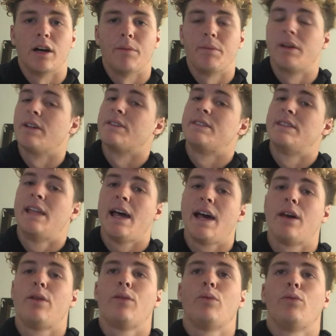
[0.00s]
because
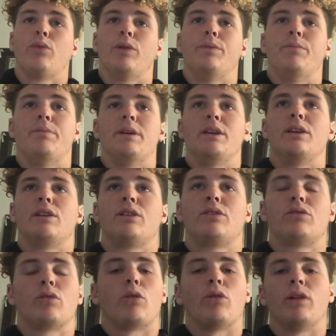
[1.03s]
that would be
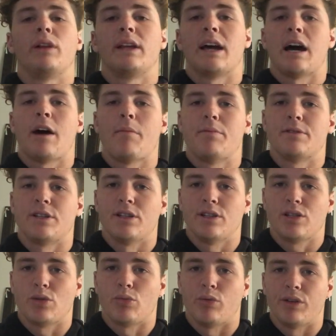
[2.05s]
totally
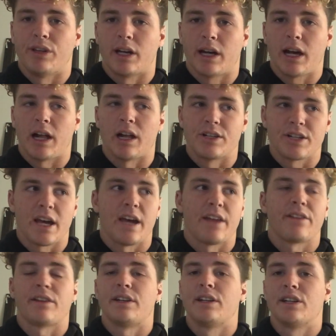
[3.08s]
opposite to what the college
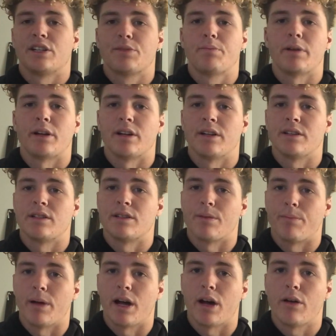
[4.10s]
athlete experience is
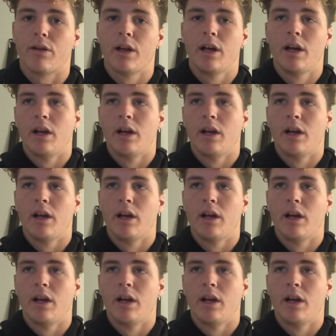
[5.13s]
about.